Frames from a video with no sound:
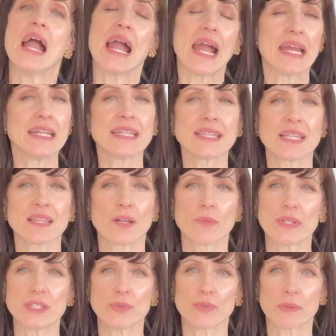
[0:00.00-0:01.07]
Anything that we
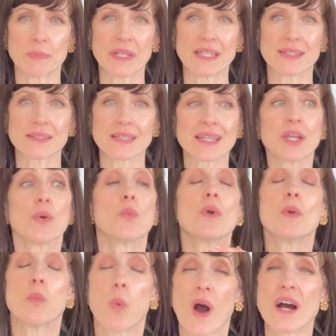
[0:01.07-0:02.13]
do repeatedly, we
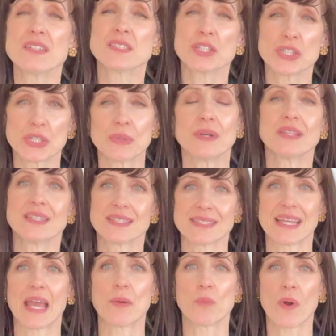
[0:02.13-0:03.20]
want to do it the
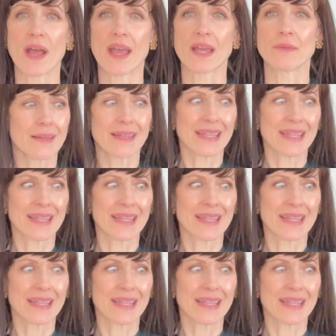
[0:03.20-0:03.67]
same way,